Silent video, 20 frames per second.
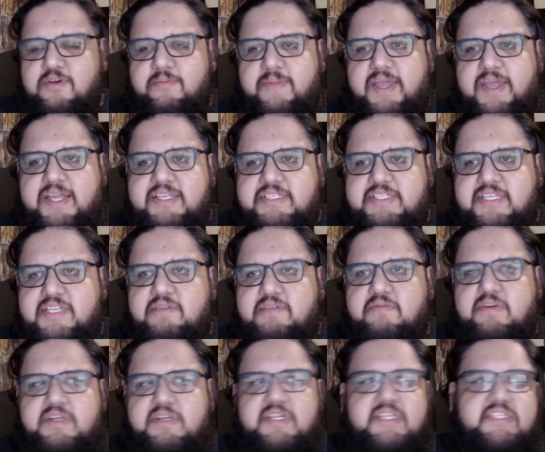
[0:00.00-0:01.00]
Mega City
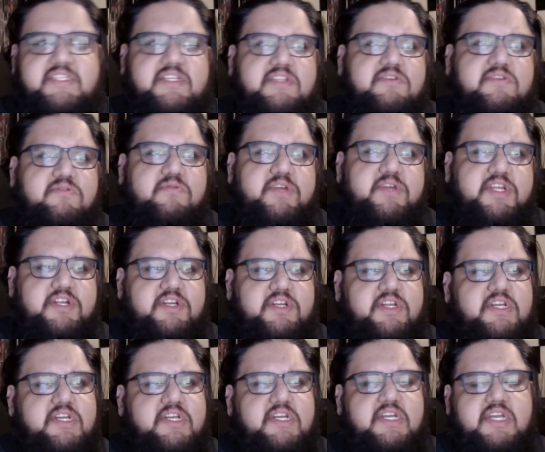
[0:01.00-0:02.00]
One. It's a little
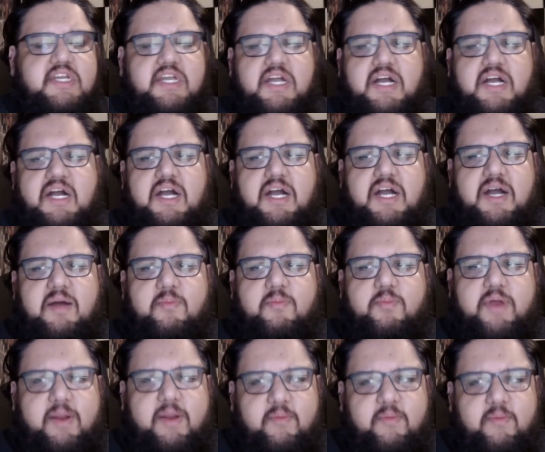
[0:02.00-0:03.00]
weird, uh,
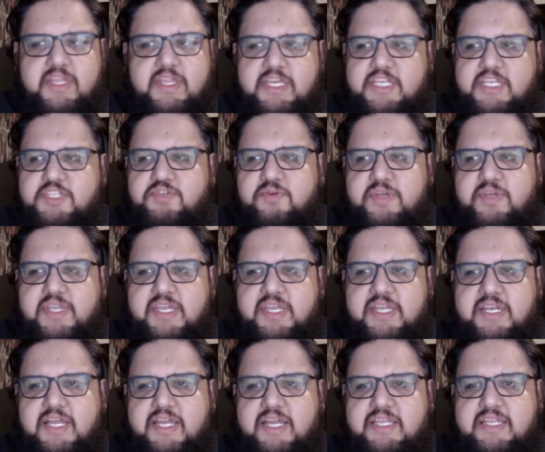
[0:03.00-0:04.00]
but I'm really enjoying
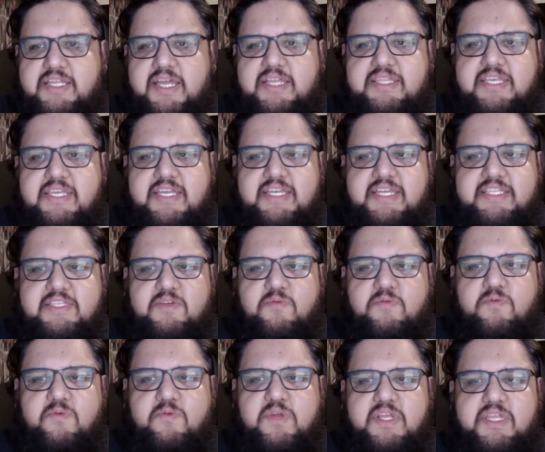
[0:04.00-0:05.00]
it. I, I think it's a
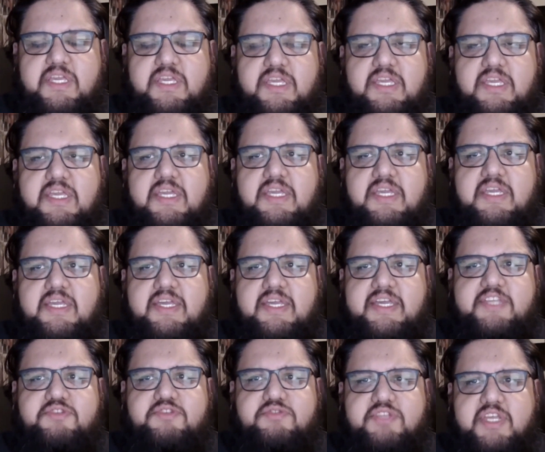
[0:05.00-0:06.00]
really
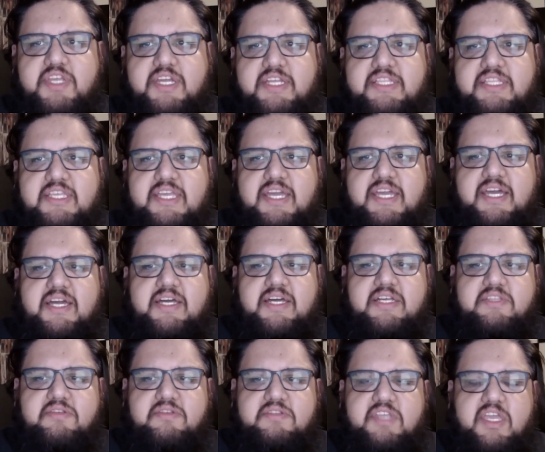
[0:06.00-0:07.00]
interesting idea
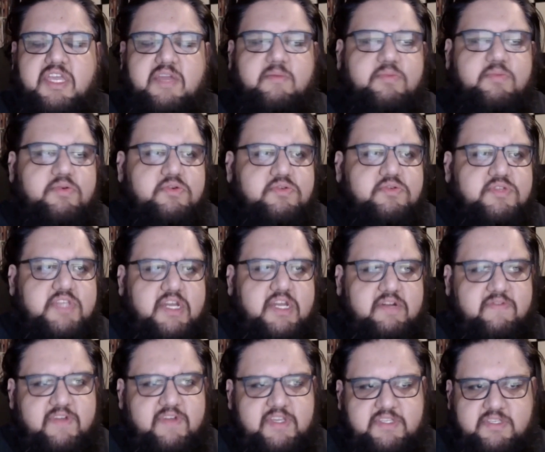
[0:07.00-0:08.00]
to take Bruce out
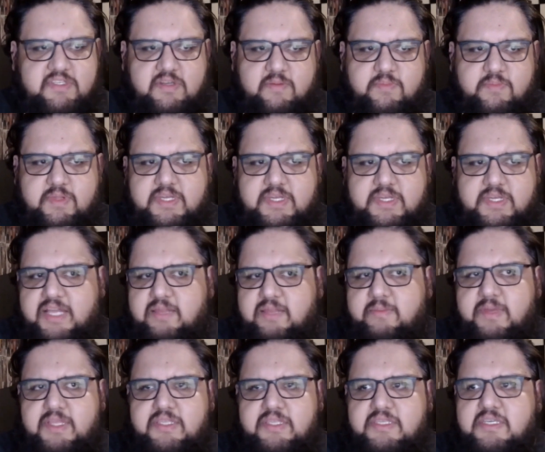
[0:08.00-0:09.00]
of his complete
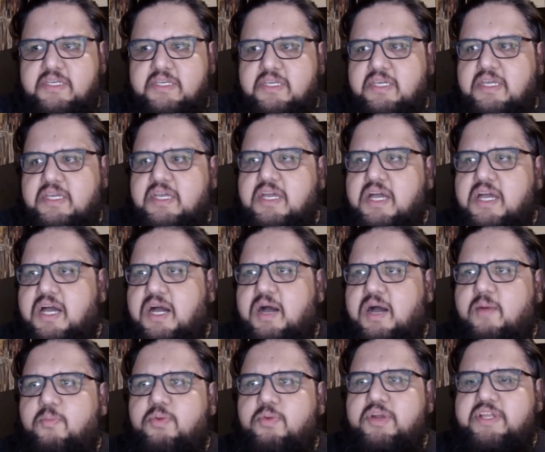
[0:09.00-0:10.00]
element,
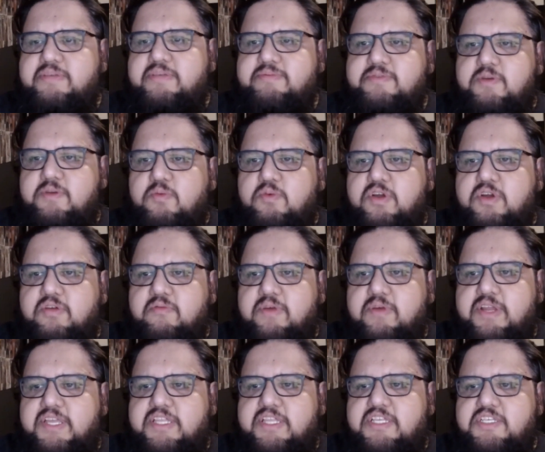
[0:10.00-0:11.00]
uh, putting him somewhere
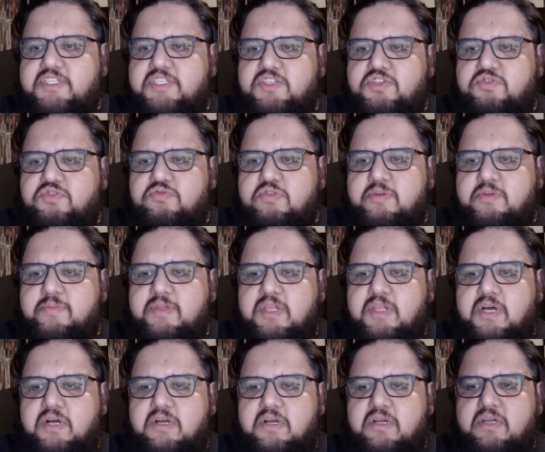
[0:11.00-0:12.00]
where he doesn't truly
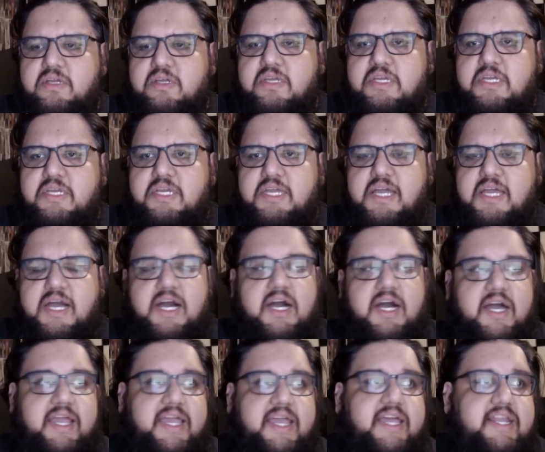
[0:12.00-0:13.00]
belong.
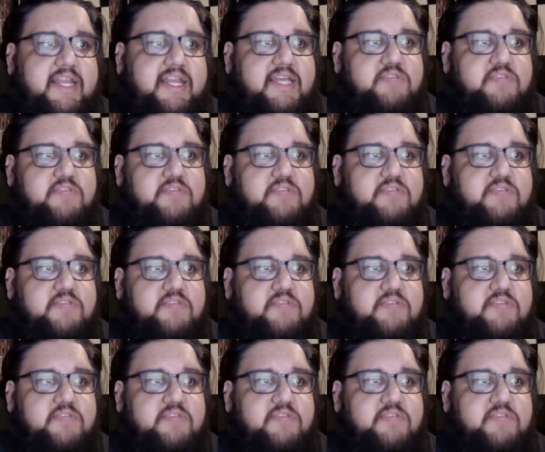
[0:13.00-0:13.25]
Uh, and